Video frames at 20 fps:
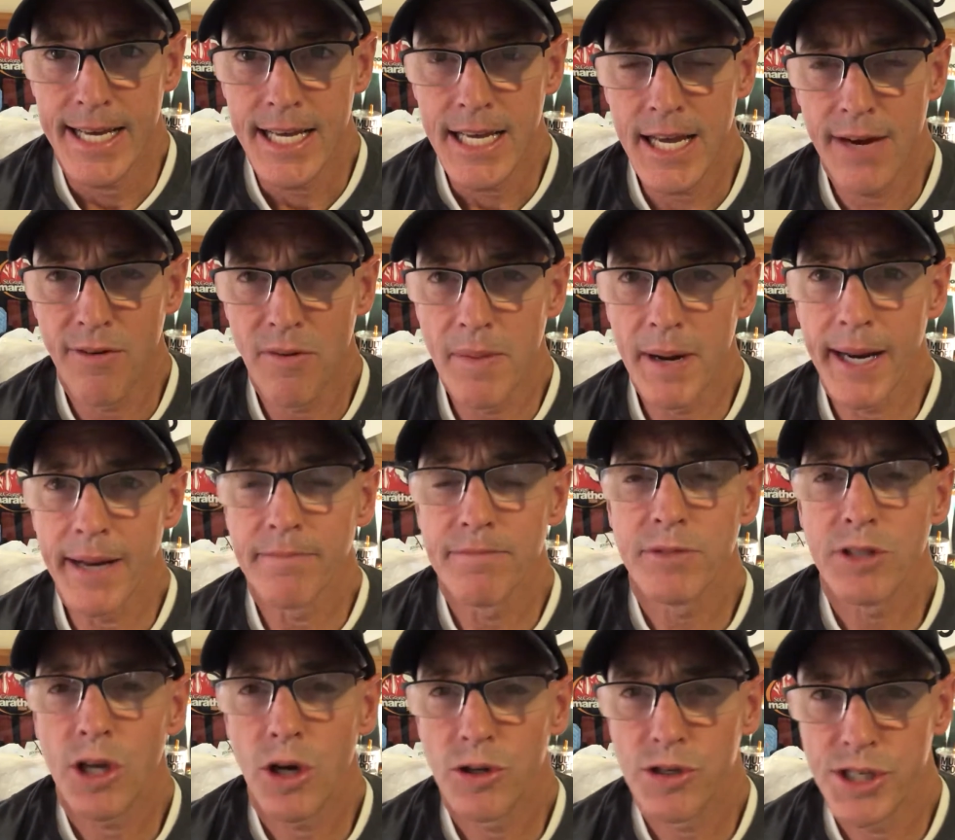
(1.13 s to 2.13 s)
Hey everybody,
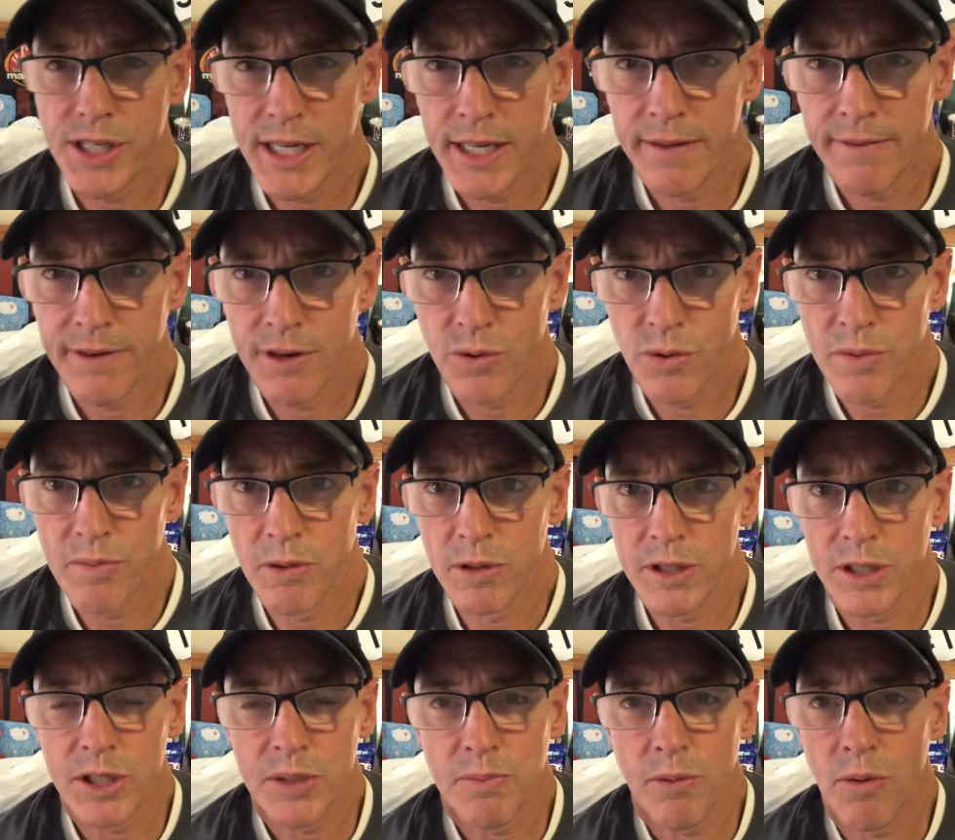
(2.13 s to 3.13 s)
Coach Steve here with
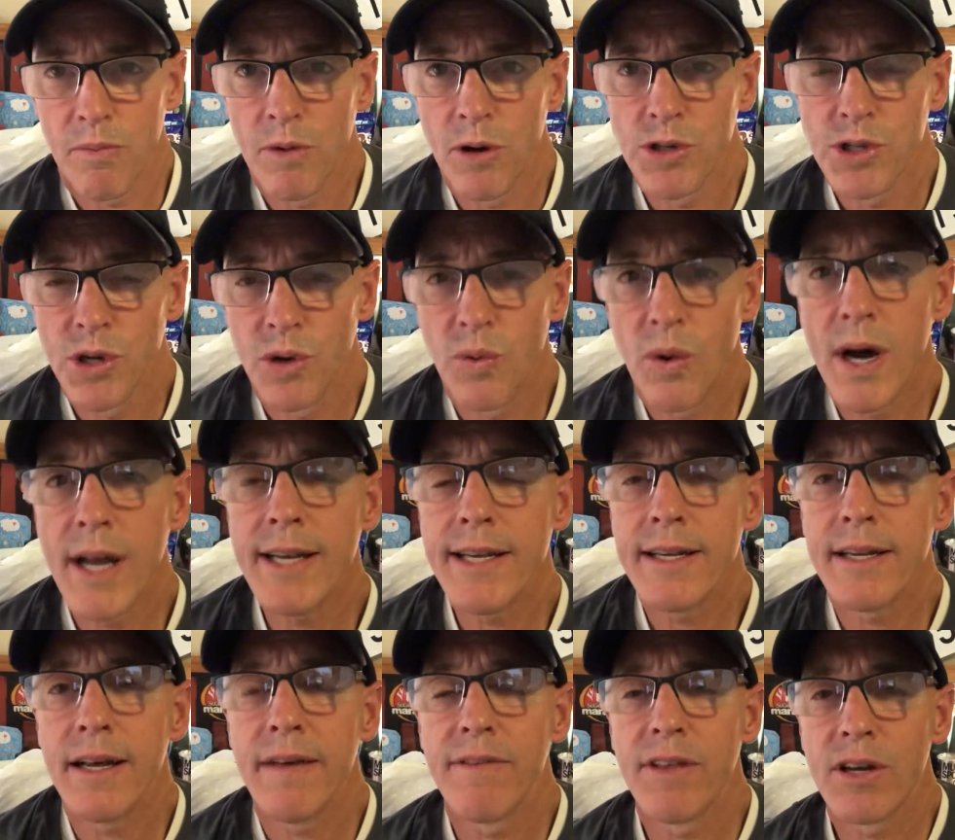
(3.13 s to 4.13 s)
MultiSport Mojo.
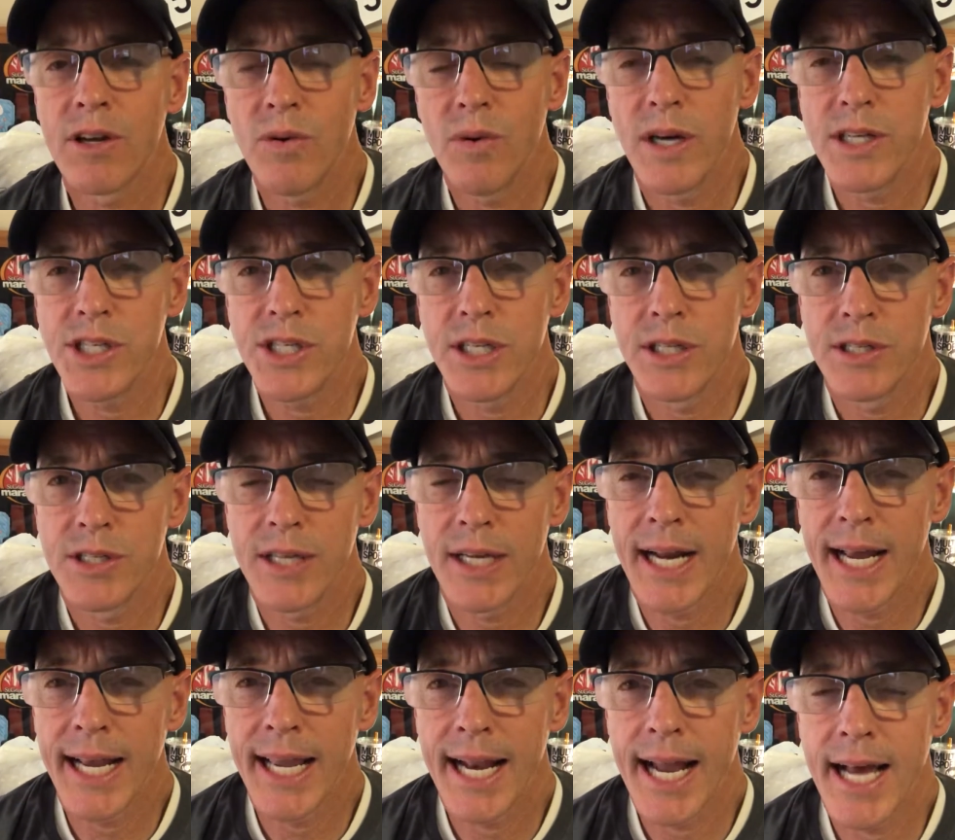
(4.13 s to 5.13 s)
One of the questions that
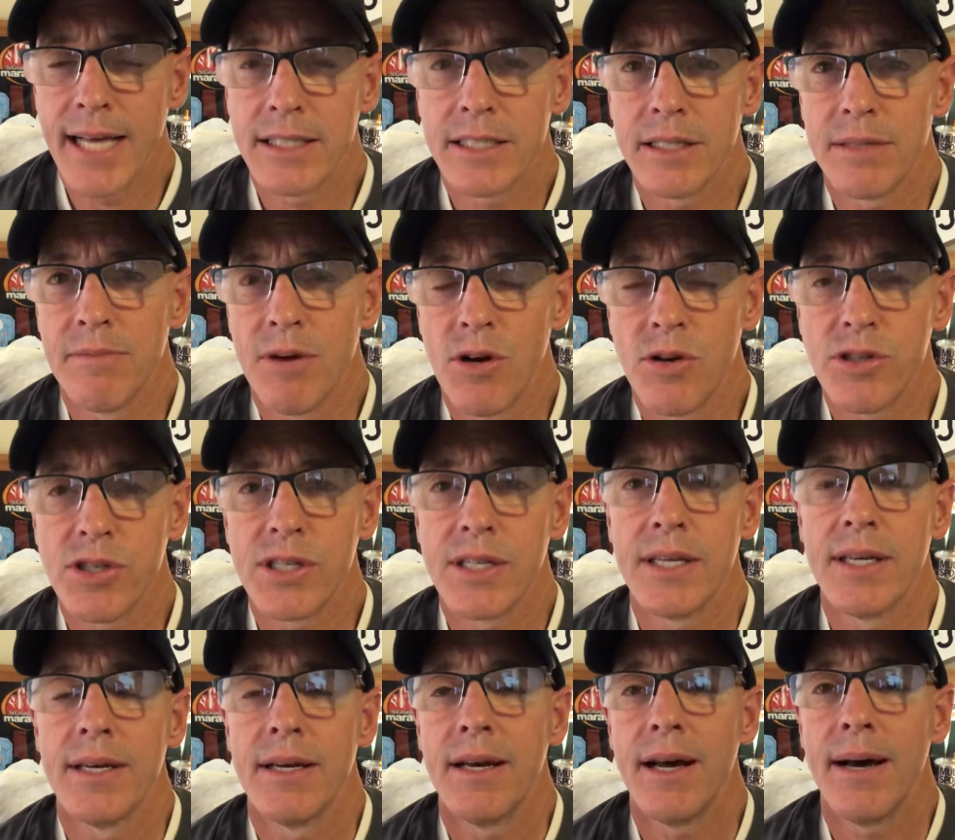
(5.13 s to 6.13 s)
I get asked the most
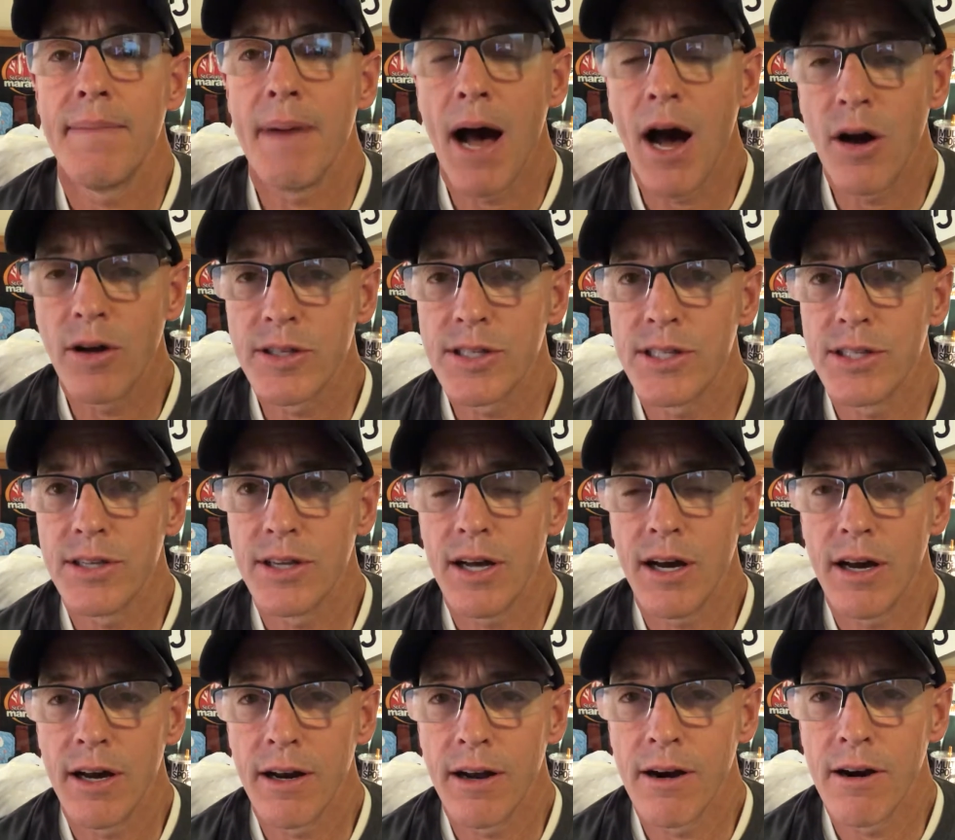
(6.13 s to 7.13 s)
about
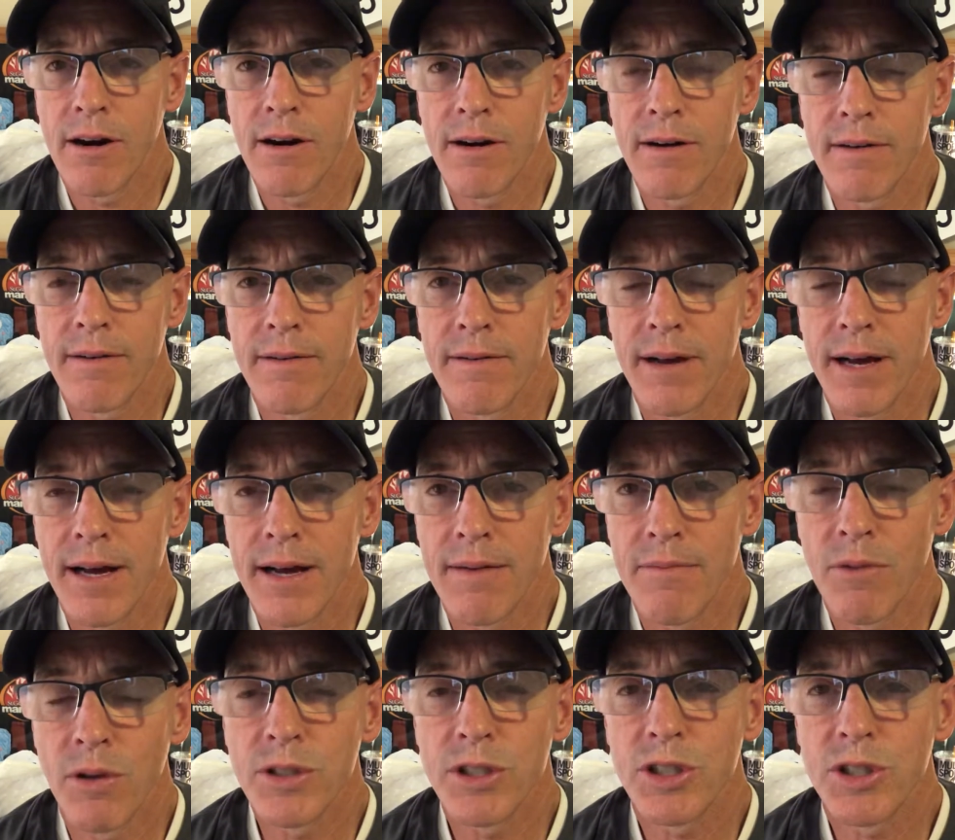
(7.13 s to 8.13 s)
on our
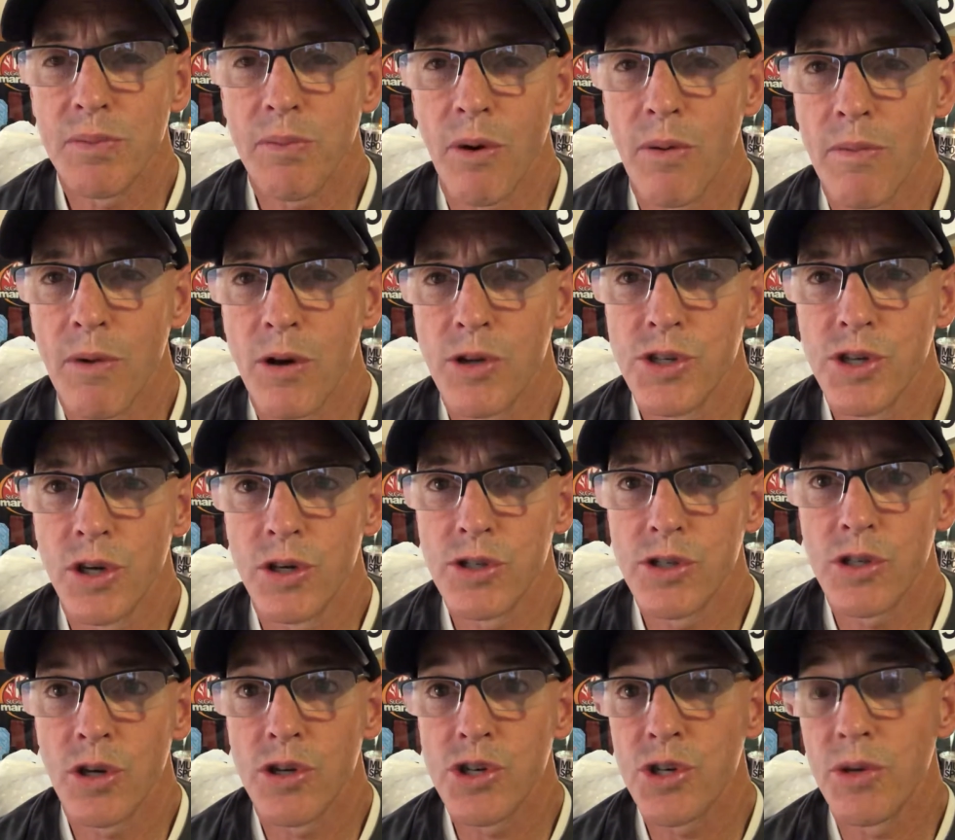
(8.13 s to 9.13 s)
MultiSport Mojo
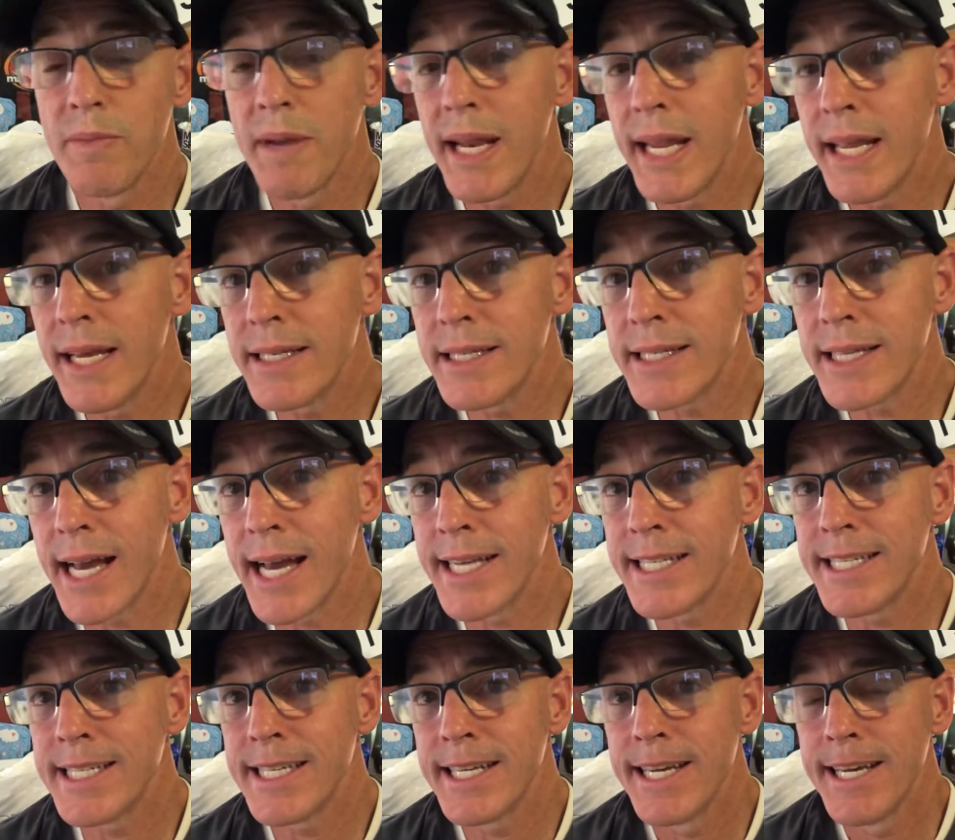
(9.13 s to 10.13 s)
social media
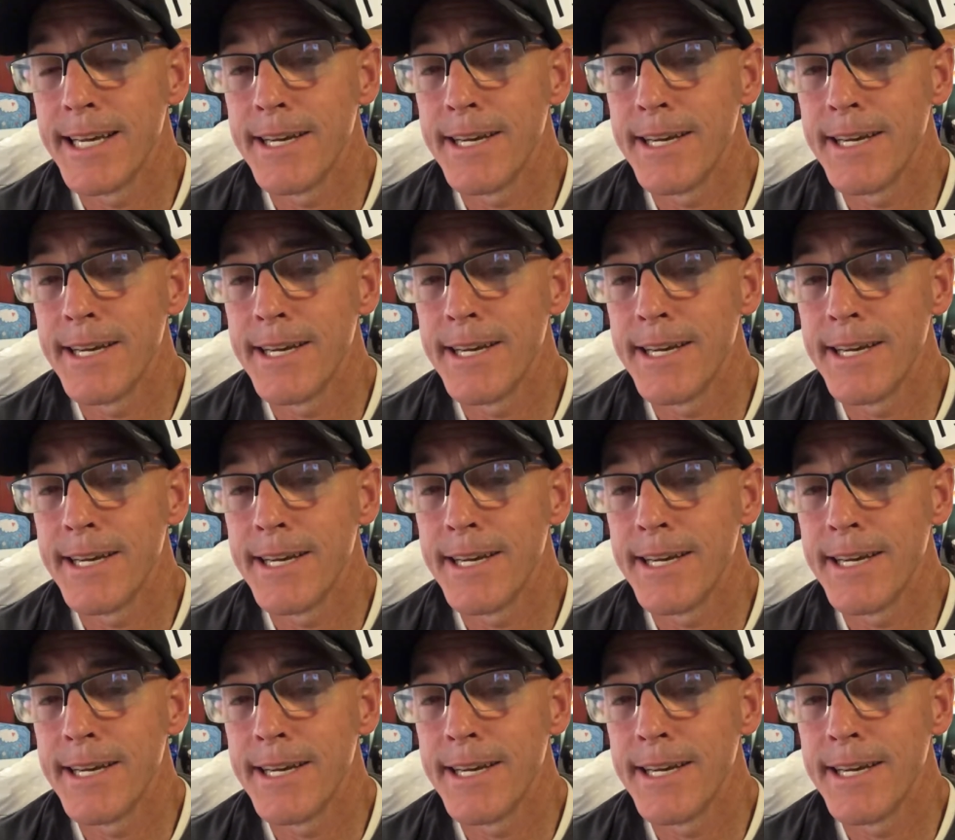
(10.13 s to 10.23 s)
sites